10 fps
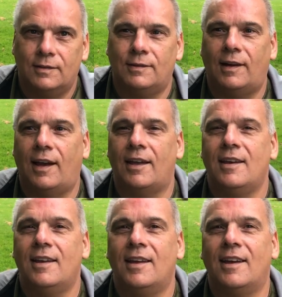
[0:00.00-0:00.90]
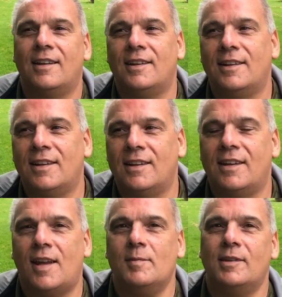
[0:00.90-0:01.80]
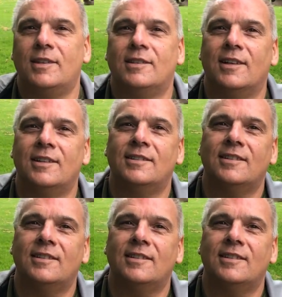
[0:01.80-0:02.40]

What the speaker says: Right. The name of the church,